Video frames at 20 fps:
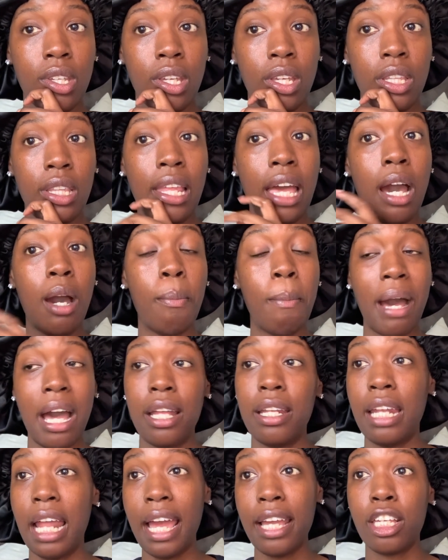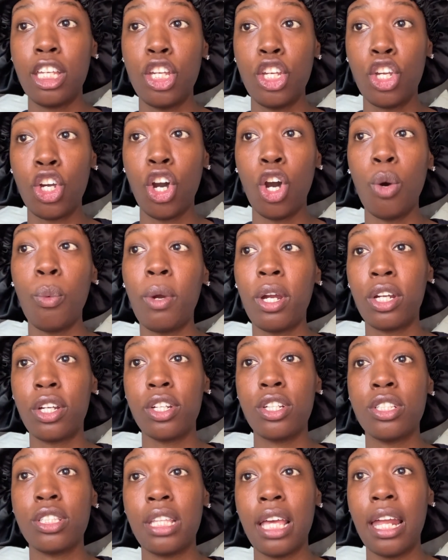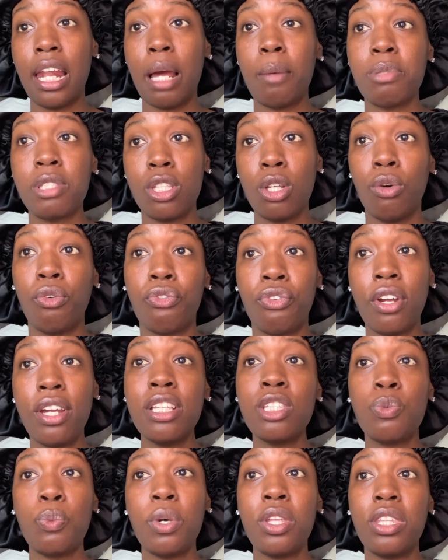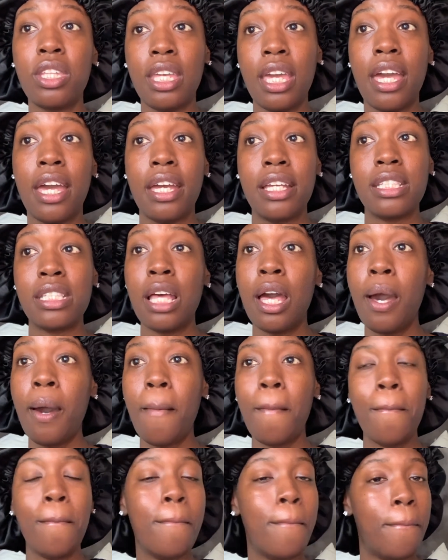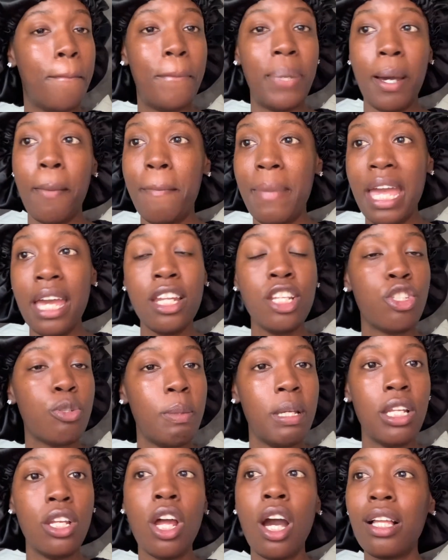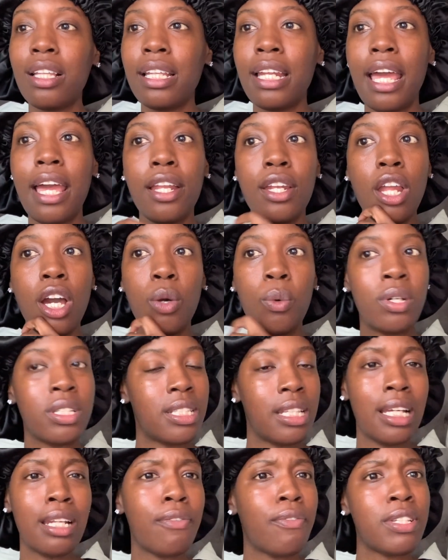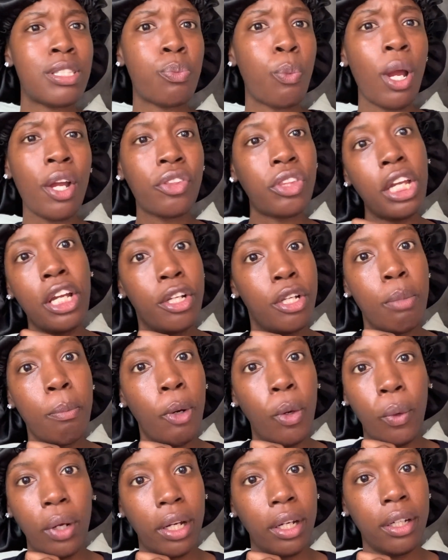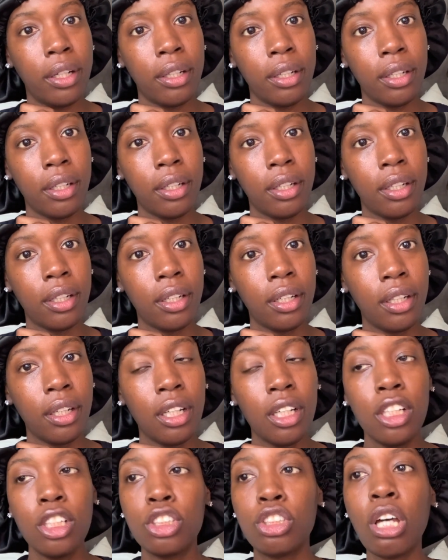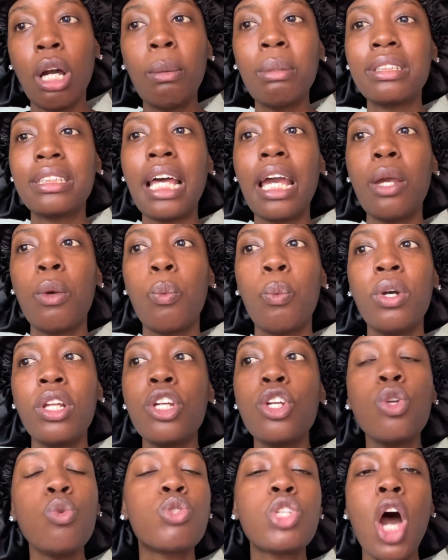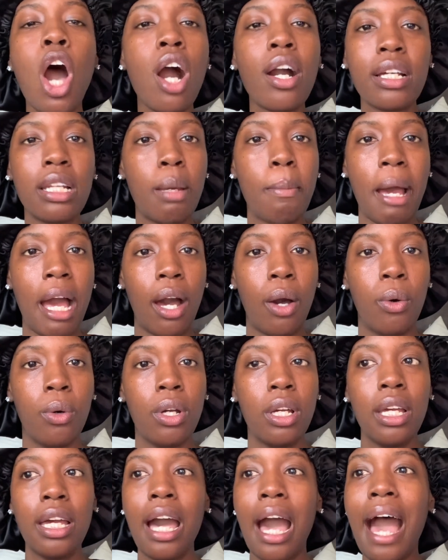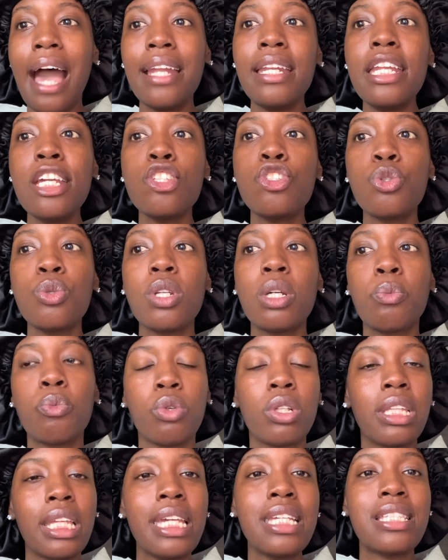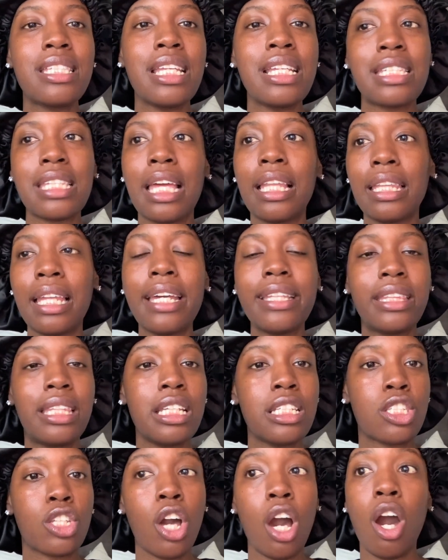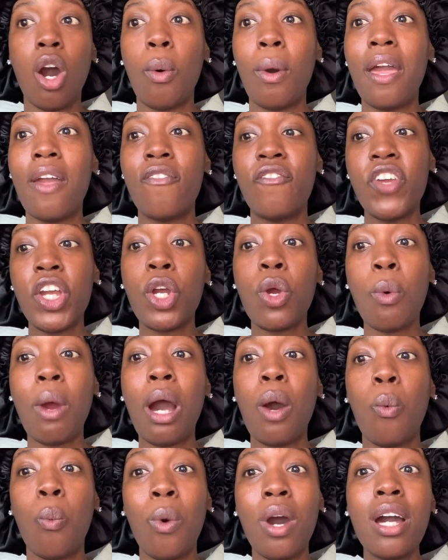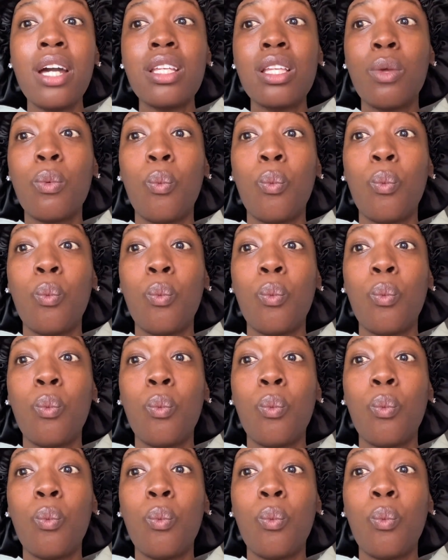Now, my Nike coworkers that I'm still friends with, yes. But management and all of that, no, because none of us work there anymore. So I was like, what are you talking about? I need you to release this and let this go and figure out what